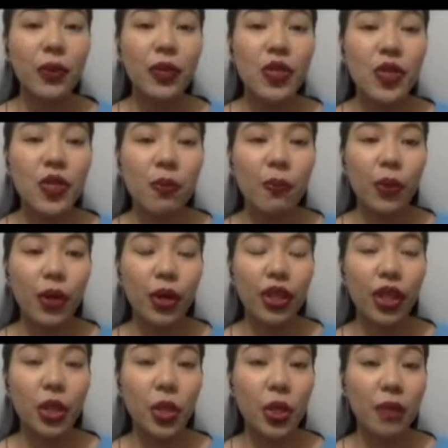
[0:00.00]
would
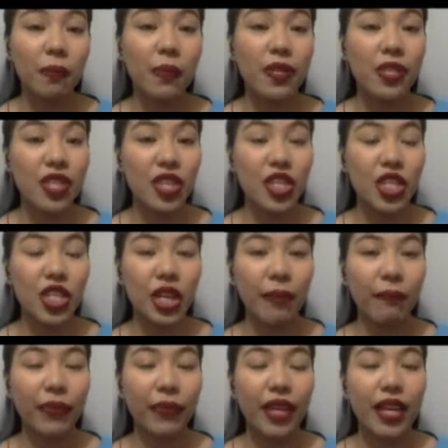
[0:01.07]
support your position.